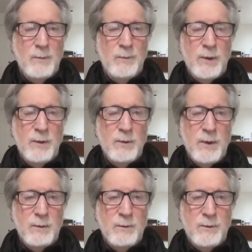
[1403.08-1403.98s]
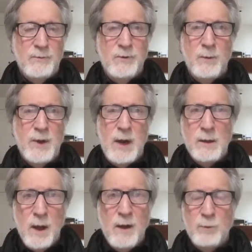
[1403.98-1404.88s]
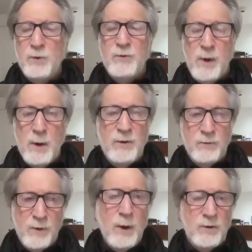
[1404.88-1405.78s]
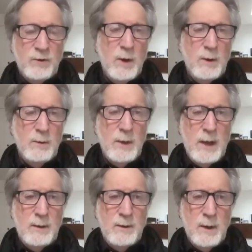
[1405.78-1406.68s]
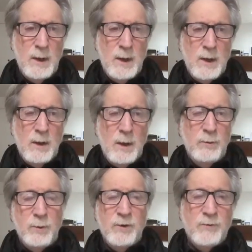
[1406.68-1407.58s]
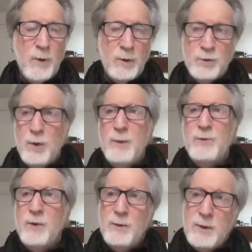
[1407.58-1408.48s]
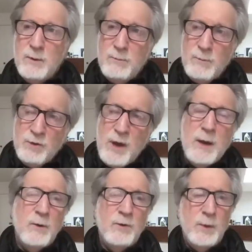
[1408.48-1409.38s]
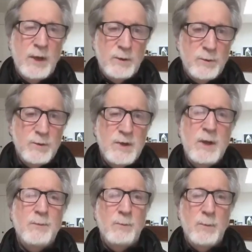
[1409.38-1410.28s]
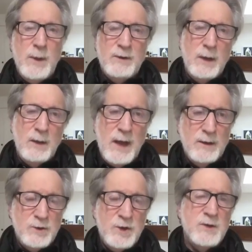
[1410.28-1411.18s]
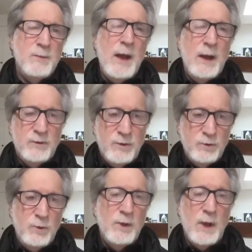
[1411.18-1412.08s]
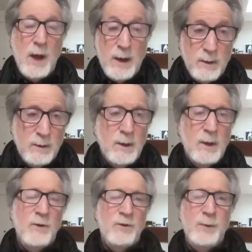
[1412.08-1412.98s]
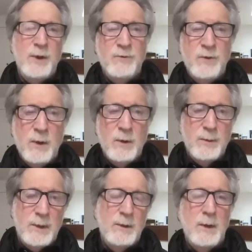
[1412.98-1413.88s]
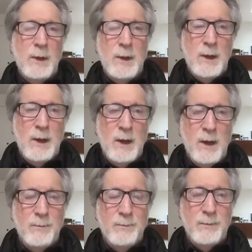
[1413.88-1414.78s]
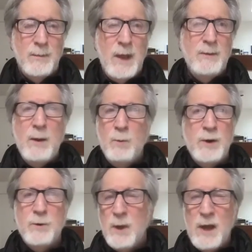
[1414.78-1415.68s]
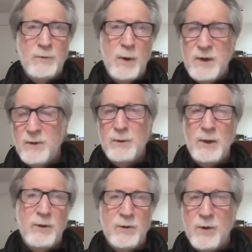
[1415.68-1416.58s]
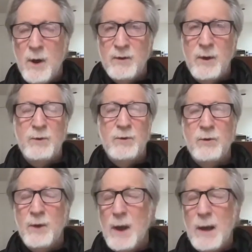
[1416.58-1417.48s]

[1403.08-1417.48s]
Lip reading: the film that I loved was very, very slow, and this was a fall trip, so the shadows would get too deep, and it meant I had to change mags to shoot with a higher speed film, and they render light very differently, the stocks I was using.